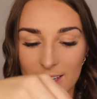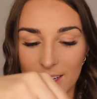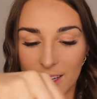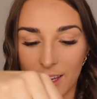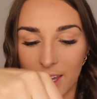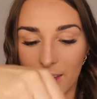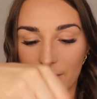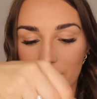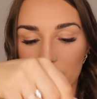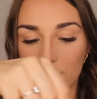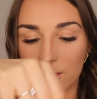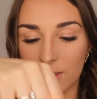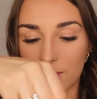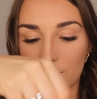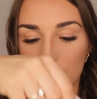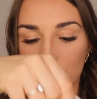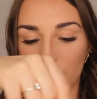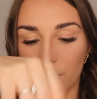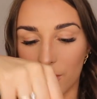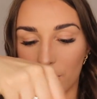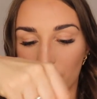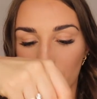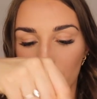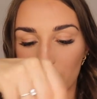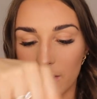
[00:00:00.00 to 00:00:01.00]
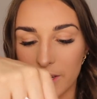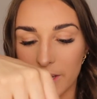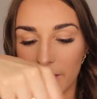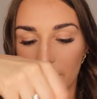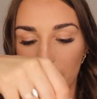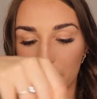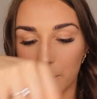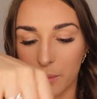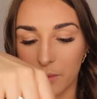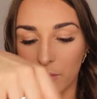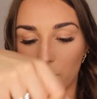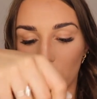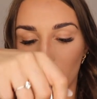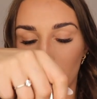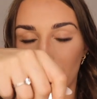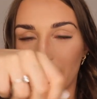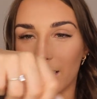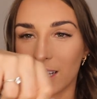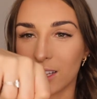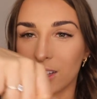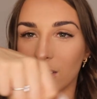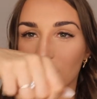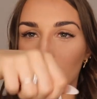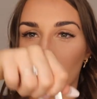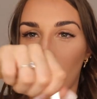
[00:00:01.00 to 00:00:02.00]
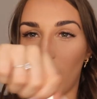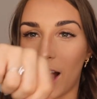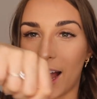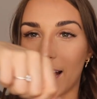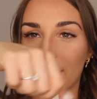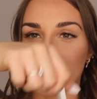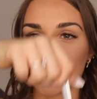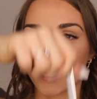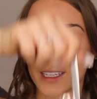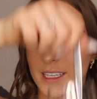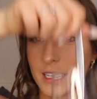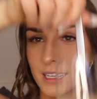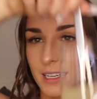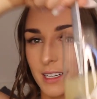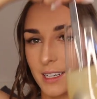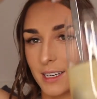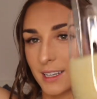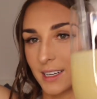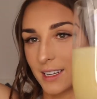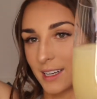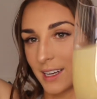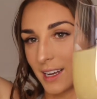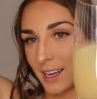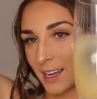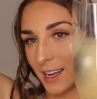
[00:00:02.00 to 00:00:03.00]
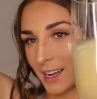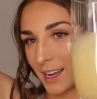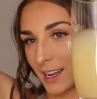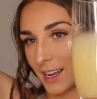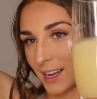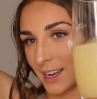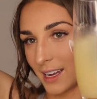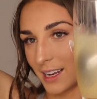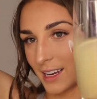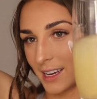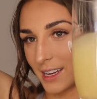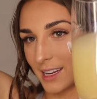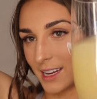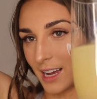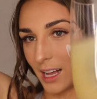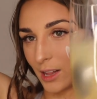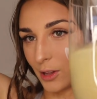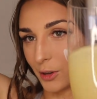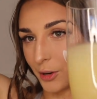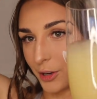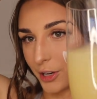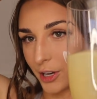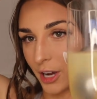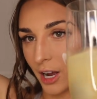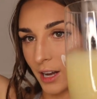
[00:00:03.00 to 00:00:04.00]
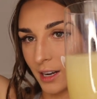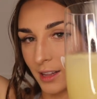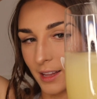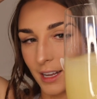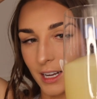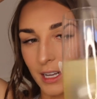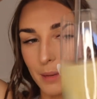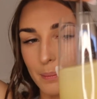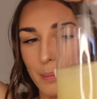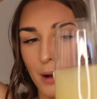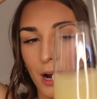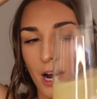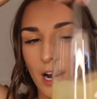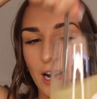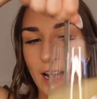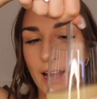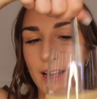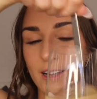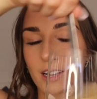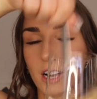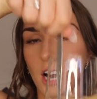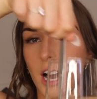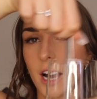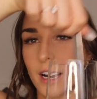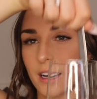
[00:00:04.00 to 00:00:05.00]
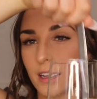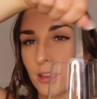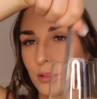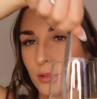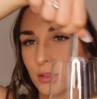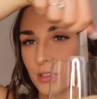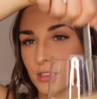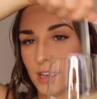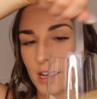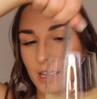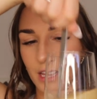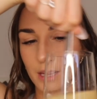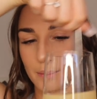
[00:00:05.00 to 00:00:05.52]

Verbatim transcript: Give it a stir. Yep, we've got like a light yellow, kind of like a pine. It kind of looks like